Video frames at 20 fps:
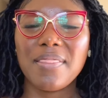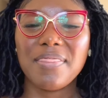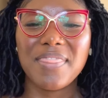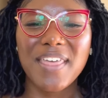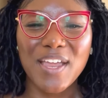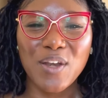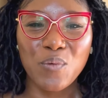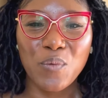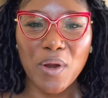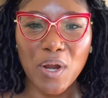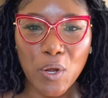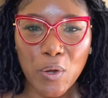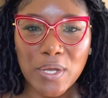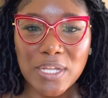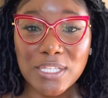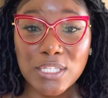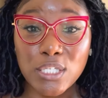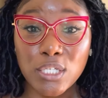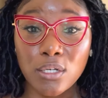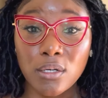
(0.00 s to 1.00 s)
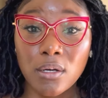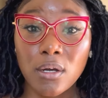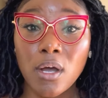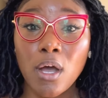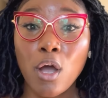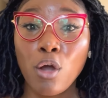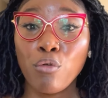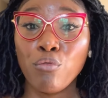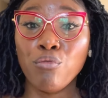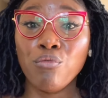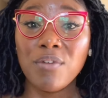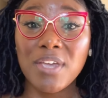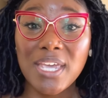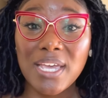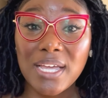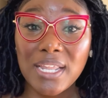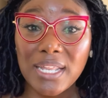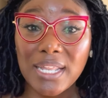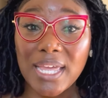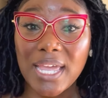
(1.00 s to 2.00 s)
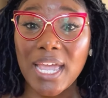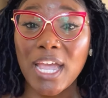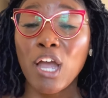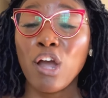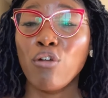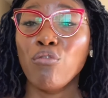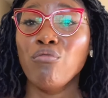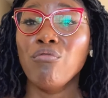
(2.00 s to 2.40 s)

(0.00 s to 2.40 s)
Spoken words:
then we're going to really